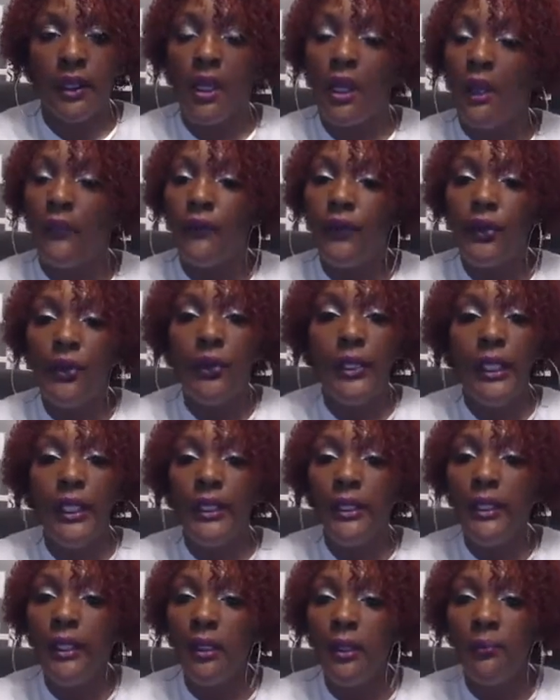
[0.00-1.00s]
If you
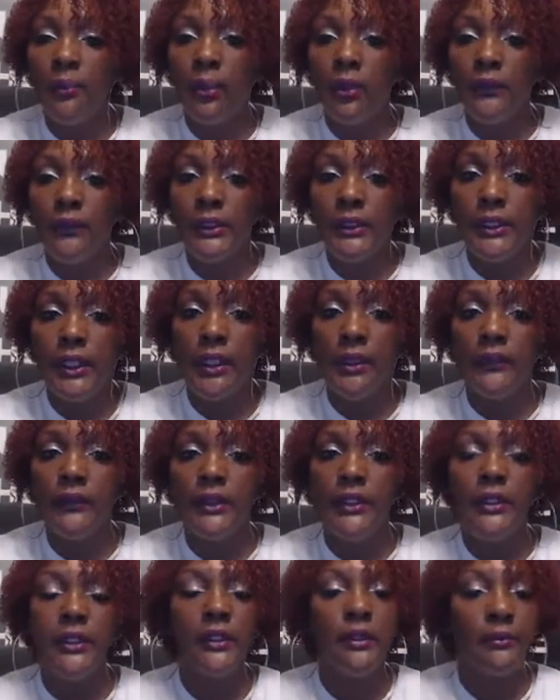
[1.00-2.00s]
didn't get a proof of
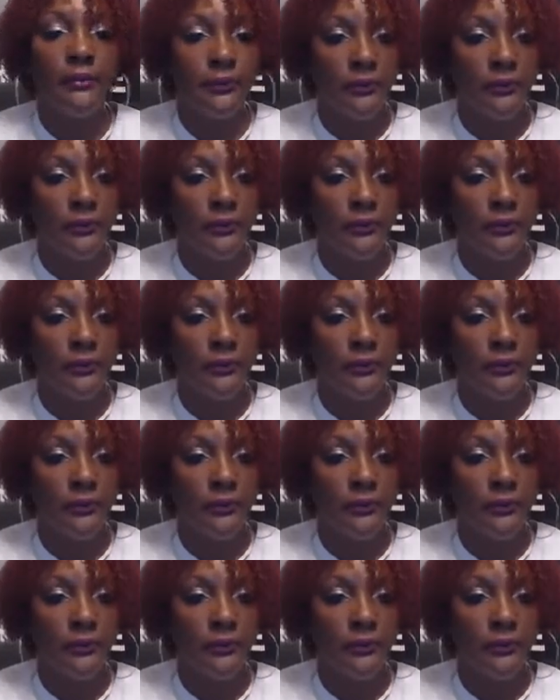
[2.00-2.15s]
service,